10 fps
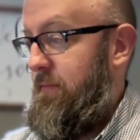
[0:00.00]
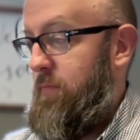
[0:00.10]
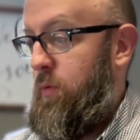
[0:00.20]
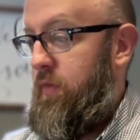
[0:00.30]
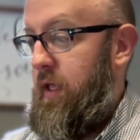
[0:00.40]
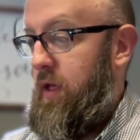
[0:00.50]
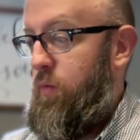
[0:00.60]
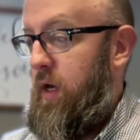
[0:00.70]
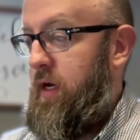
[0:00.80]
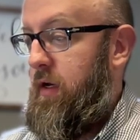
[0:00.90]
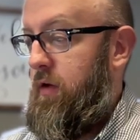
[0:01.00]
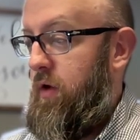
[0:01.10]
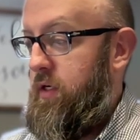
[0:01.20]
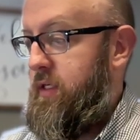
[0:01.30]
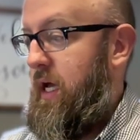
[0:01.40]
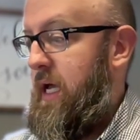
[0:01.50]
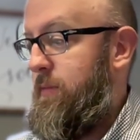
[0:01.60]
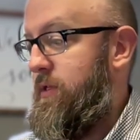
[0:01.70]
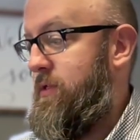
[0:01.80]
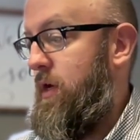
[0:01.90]
But when they had waited a long time
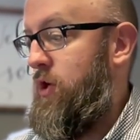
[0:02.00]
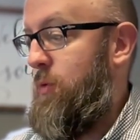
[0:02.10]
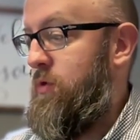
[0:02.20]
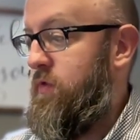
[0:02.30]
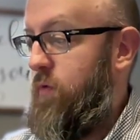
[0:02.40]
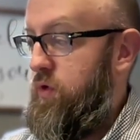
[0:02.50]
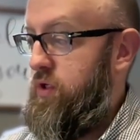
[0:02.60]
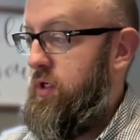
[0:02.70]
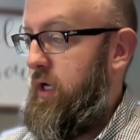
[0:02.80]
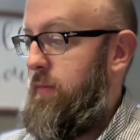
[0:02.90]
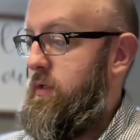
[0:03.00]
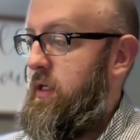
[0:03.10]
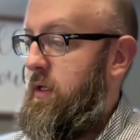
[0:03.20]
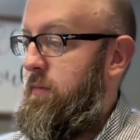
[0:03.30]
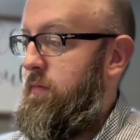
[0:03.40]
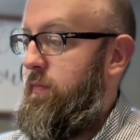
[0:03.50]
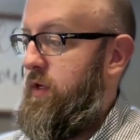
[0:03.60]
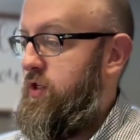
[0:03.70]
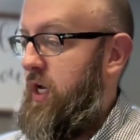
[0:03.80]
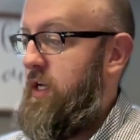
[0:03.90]
and saw no misfortune come to him, they
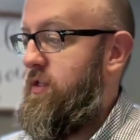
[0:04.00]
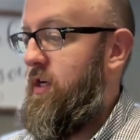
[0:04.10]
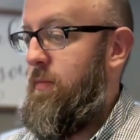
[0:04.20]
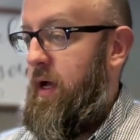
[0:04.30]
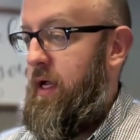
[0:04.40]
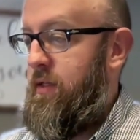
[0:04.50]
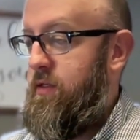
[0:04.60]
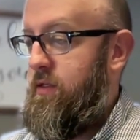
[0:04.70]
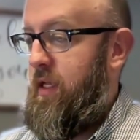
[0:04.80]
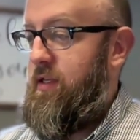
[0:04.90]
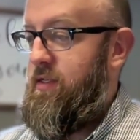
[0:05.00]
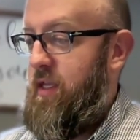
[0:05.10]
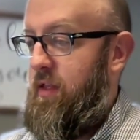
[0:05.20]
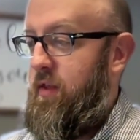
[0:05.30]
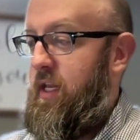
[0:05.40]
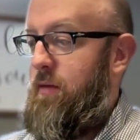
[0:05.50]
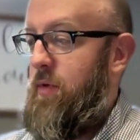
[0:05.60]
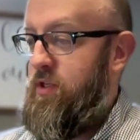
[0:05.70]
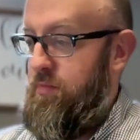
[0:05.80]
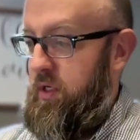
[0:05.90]
changed their minds and said that he
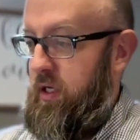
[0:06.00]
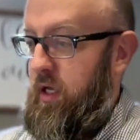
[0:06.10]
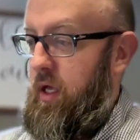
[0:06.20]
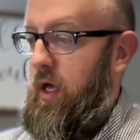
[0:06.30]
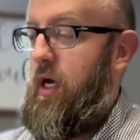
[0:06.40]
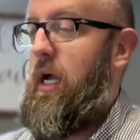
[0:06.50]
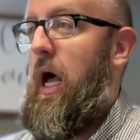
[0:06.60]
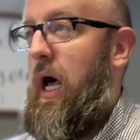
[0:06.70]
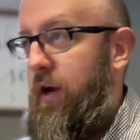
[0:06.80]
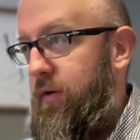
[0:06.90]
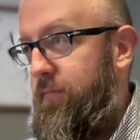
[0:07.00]
must be a god.